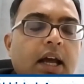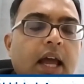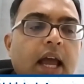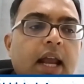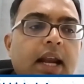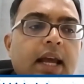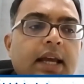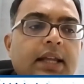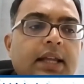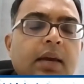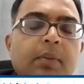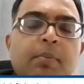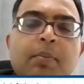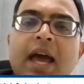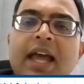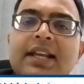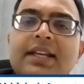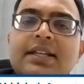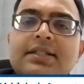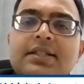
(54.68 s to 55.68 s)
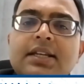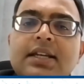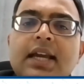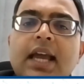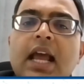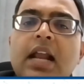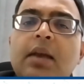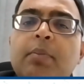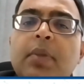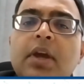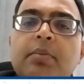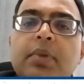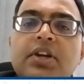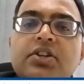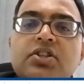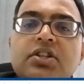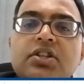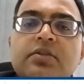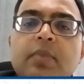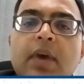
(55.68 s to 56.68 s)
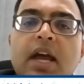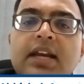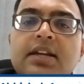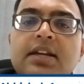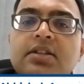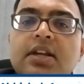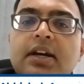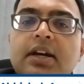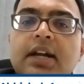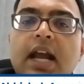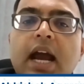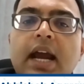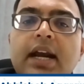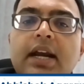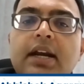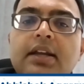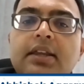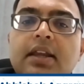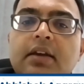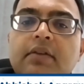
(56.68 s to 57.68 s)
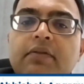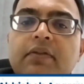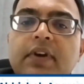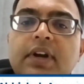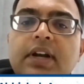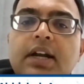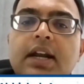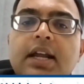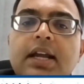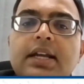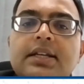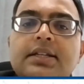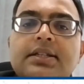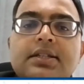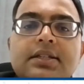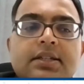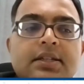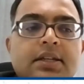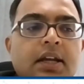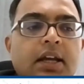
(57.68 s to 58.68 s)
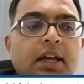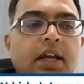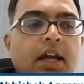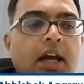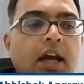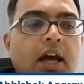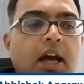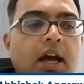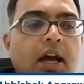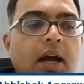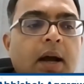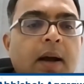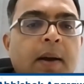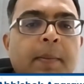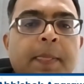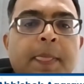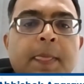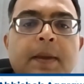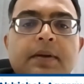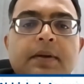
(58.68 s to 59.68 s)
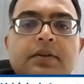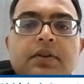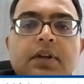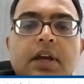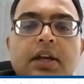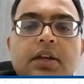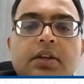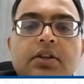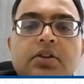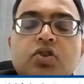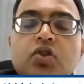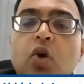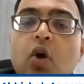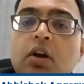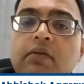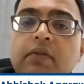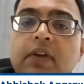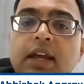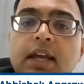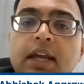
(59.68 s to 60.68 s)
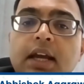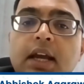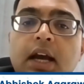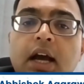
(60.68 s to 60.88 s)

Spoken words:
I think managing, helping patient manage their diet, their fitness, solving